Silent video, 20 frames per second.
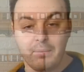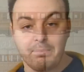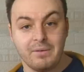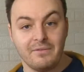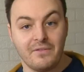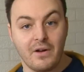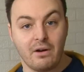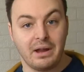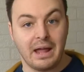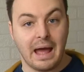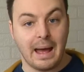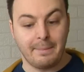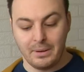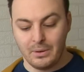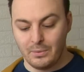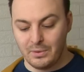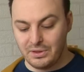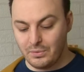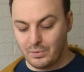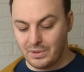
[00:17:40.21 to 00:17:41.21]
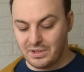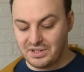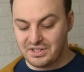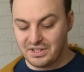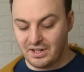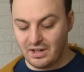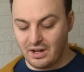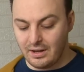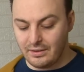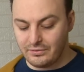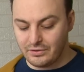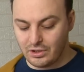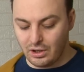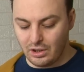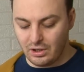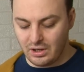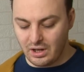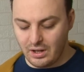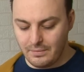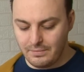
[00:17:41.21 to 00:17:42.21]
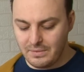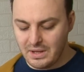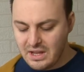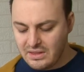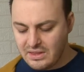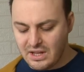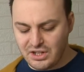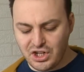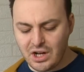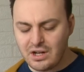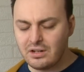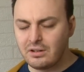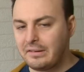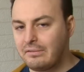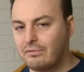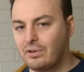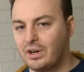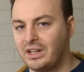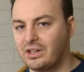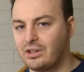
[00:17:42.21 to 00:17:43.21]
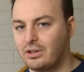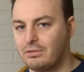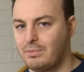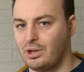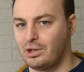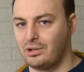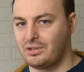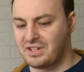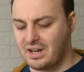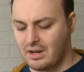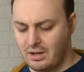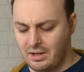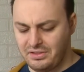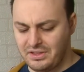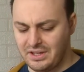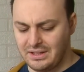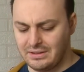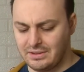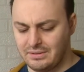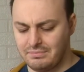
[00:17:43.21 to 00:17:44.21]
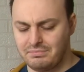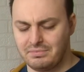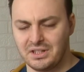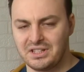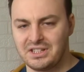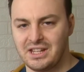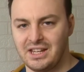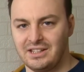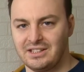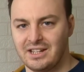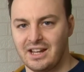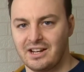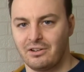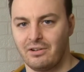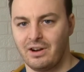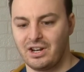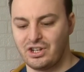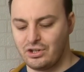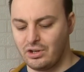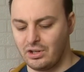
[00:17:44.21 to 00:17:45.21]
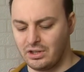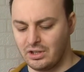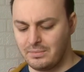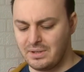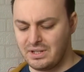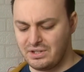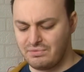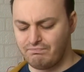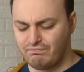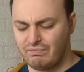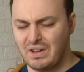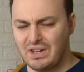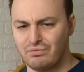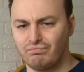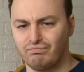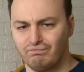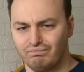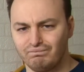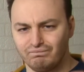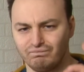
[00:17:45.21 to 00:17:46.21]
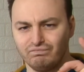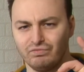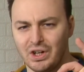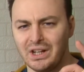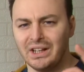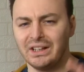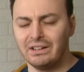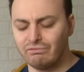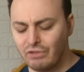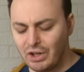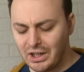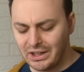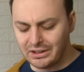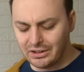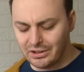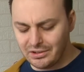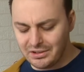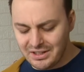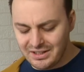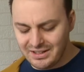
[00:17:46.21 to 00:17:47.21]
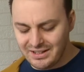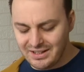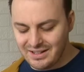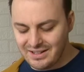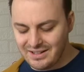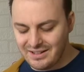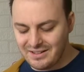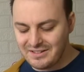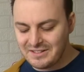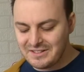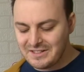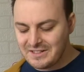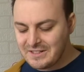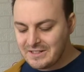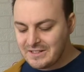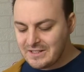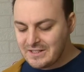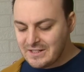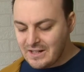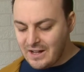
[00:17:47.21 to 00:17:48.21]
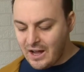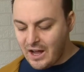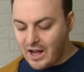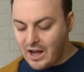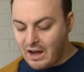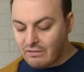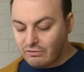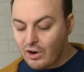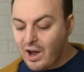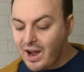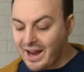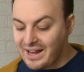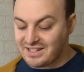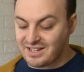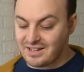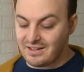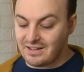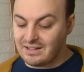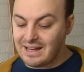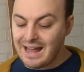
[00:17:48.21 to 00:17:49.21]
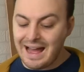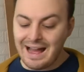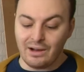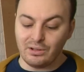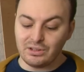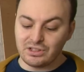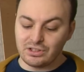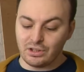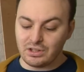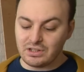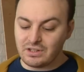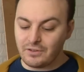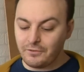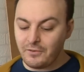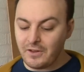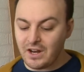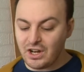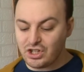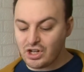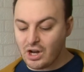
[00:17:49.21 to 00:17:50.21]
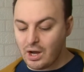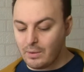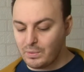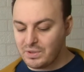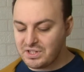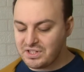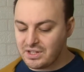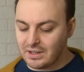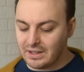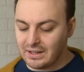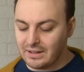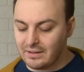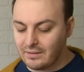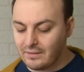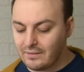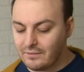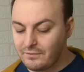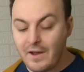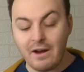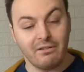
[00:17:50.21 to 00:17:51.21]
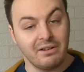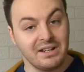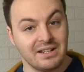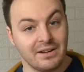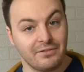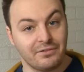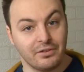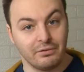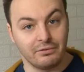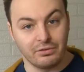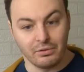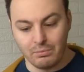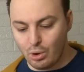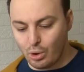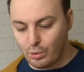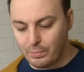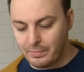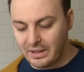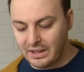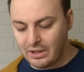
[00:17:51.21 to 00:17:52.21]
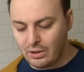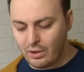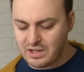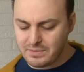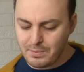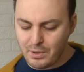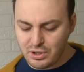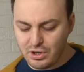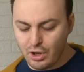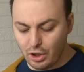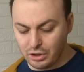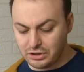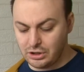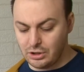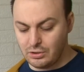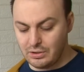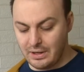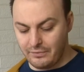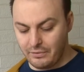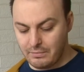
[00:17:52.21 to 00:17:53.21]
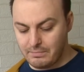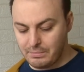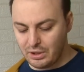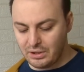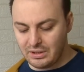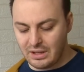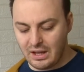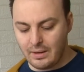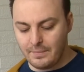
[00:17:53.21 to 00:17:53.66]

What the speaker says: been very happy with the ones that I've got. They're generally really good models, and I think that the teak decoration on them is really, really good. Right, now, sort of to finish up with something very different from Hornby, or I suppose not too different, but